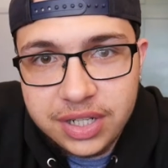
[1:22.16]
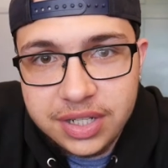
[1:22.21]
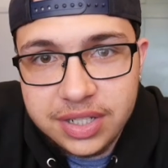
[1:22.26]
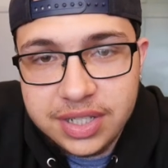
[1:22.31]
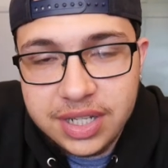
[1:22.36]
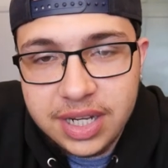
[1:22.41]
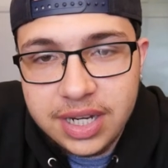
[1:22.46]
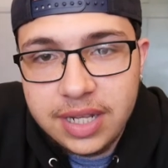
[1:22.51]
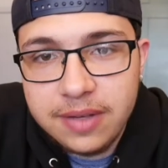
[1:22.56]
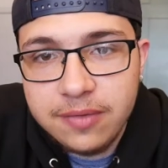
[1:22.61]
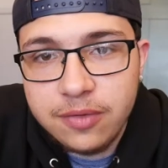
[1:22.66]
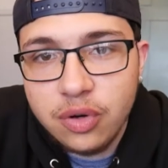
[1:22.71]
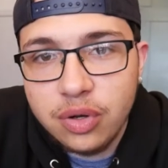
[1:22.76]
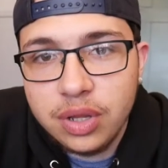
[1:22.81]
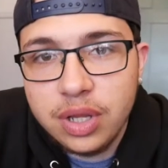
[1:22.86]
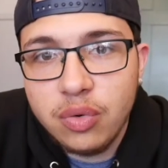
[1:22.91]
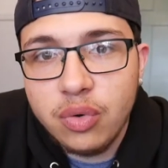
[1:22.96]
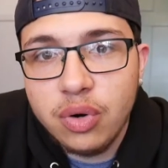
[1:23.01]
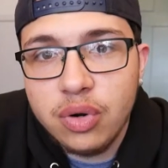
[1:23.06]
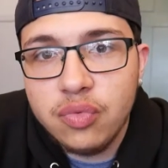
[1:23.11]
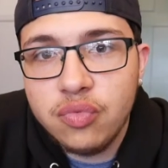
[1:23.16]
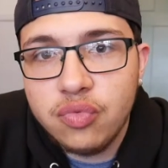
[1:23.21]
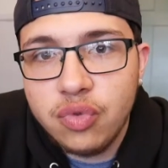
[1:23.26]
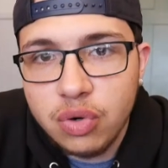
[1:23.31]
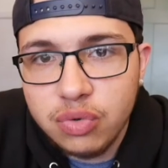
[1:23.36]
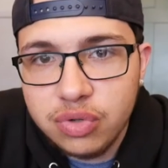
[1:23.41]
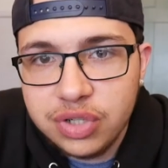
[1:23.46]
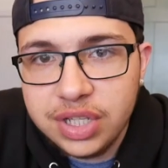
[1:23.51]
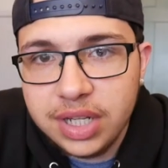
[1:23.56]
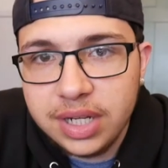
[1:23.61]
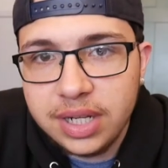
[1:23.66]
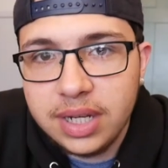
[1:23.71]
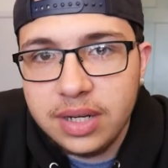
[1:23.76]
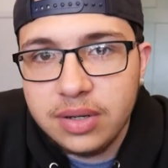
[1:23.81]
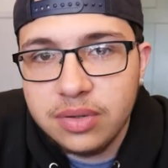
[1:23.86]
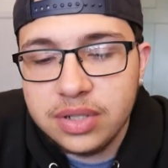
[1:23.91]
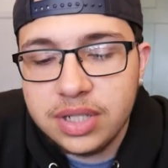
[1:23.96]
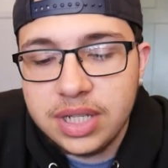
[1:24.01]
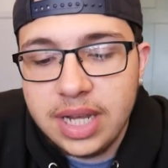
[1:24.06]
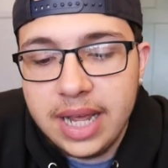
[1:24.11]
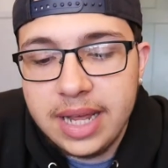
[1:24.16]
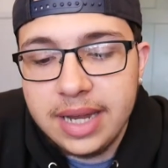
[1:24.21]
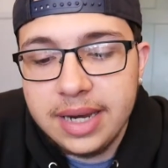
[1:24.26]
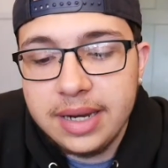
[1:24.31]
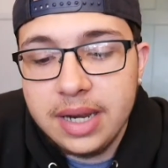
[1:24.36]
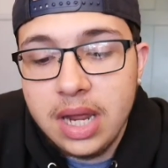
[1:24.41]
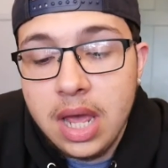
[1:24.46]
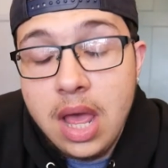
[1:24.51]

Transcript: is, and they've got their own roasting house, and